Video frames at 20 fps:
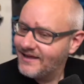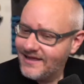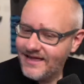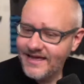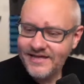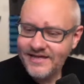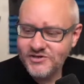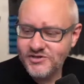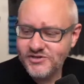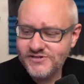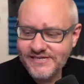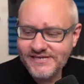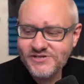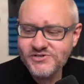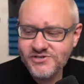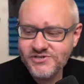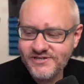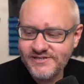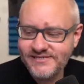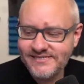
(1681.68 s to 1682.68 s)
it's
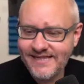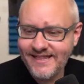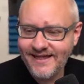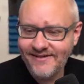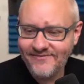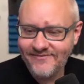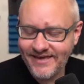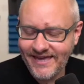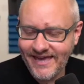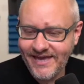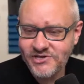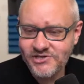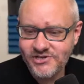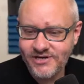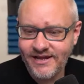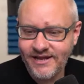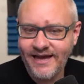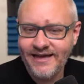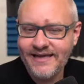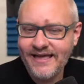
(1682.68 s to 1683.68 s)
interesting you say that on vacation.
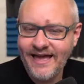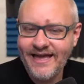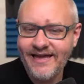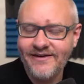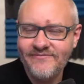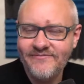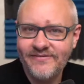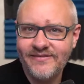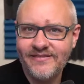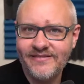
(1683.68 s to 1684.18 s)
I've